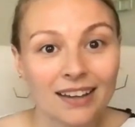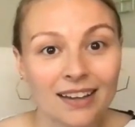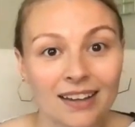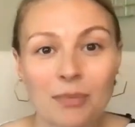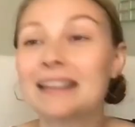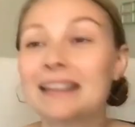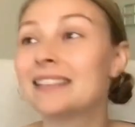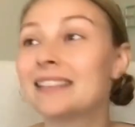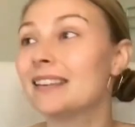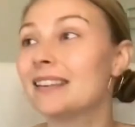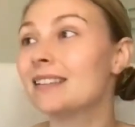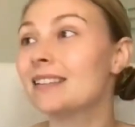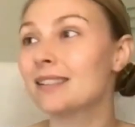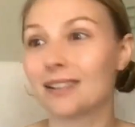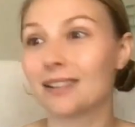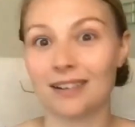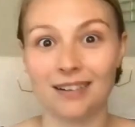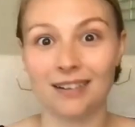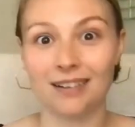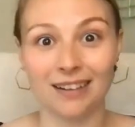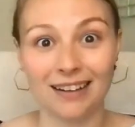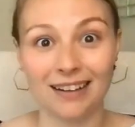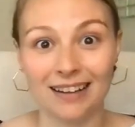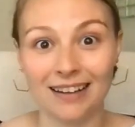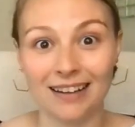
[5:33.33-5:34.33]
My
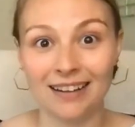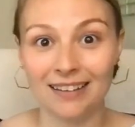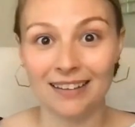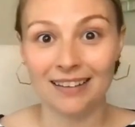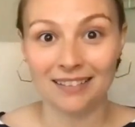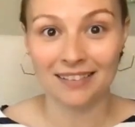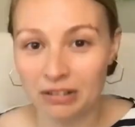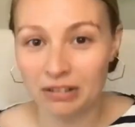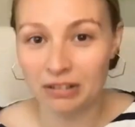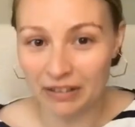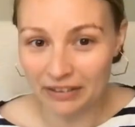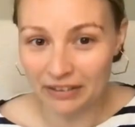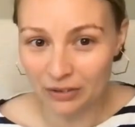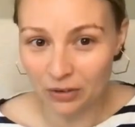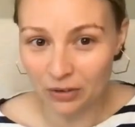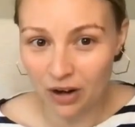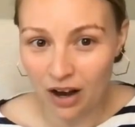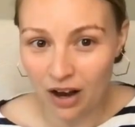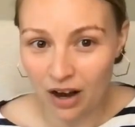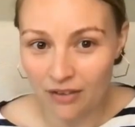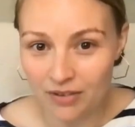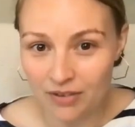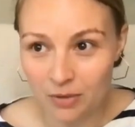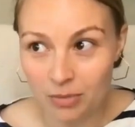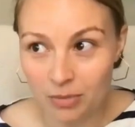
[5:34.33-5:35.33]
sister, she drinks her
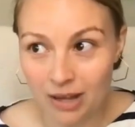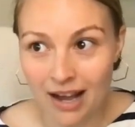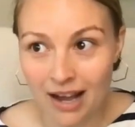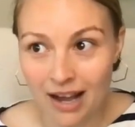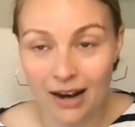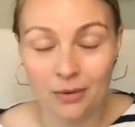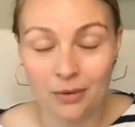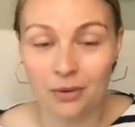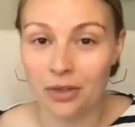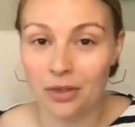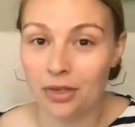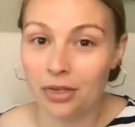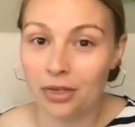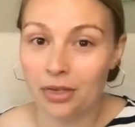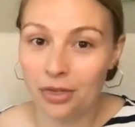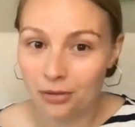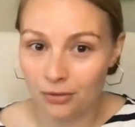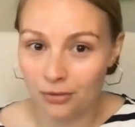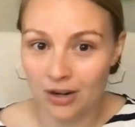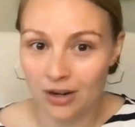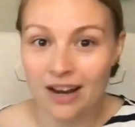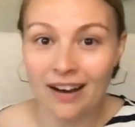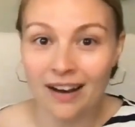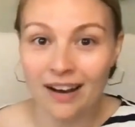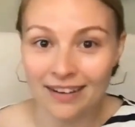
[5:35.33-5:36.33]
coffee black with
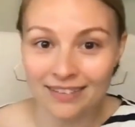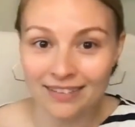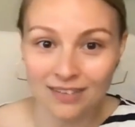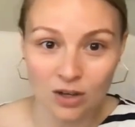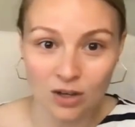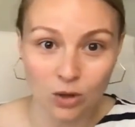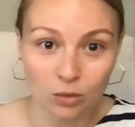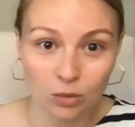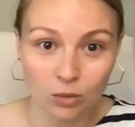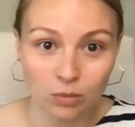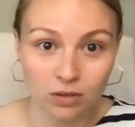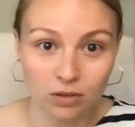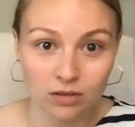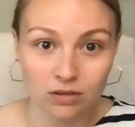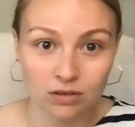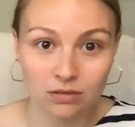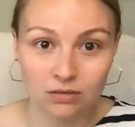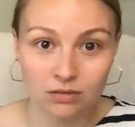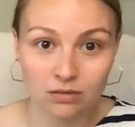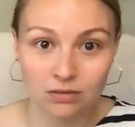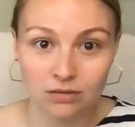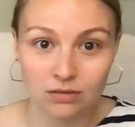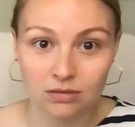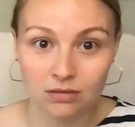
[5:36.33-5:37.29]
3 ice cubes